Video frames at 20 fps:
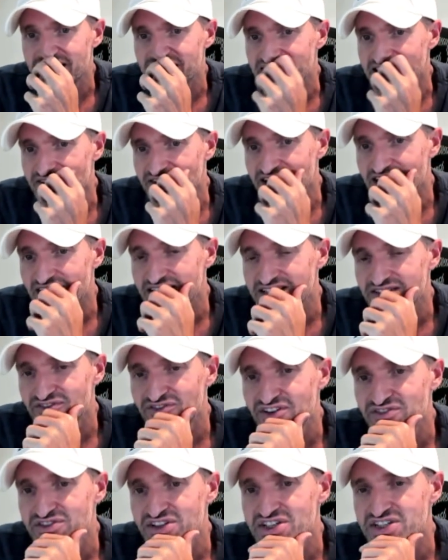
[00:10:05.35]
never got to
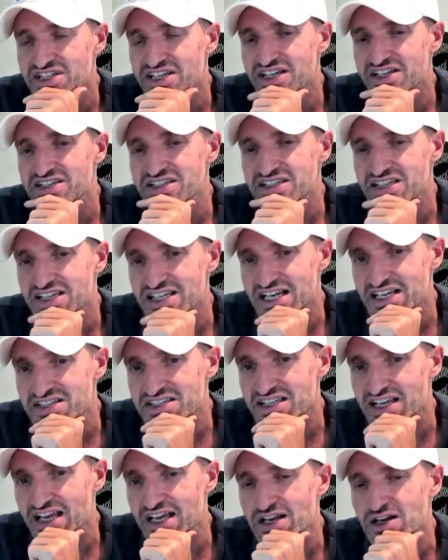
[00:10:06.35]
56
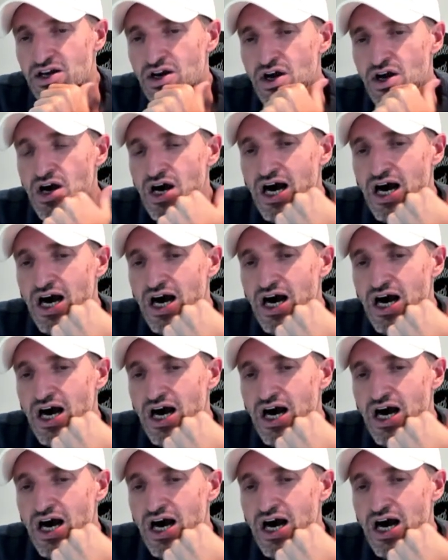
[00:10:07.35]
yesterday.